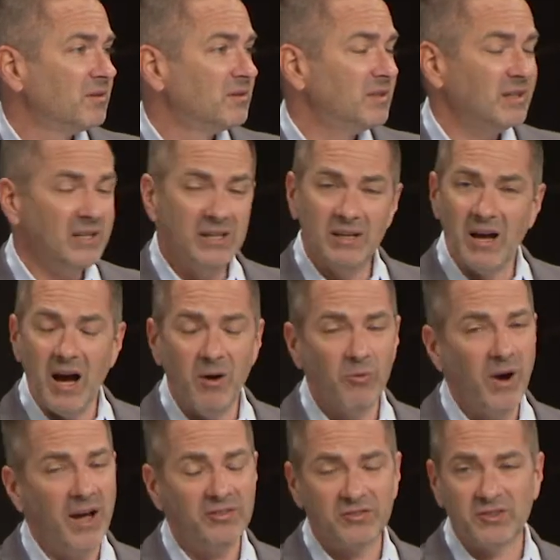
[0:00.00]
Did he not
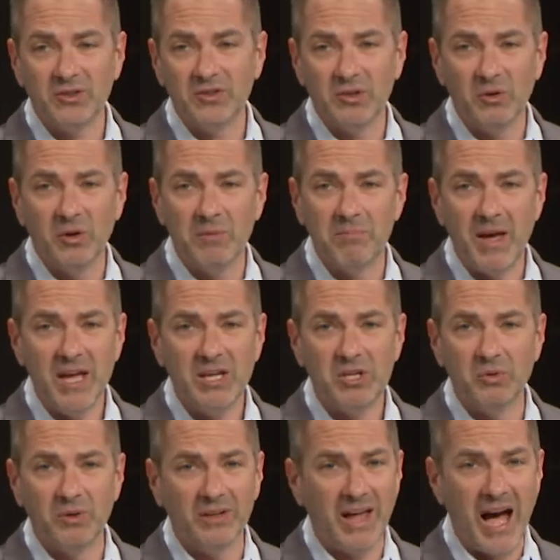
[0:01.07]
rescue you and make
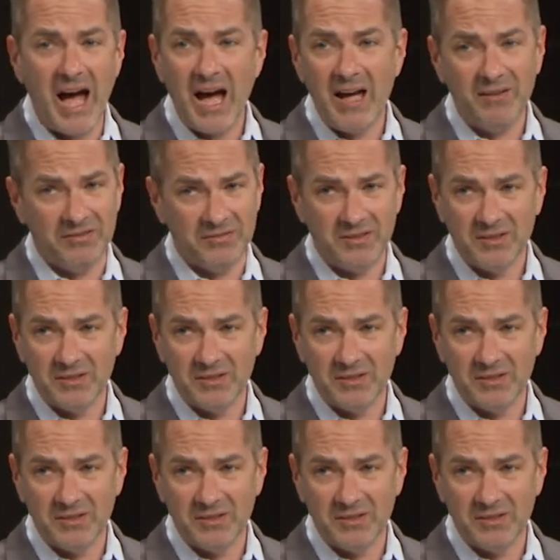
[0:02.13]
you alive?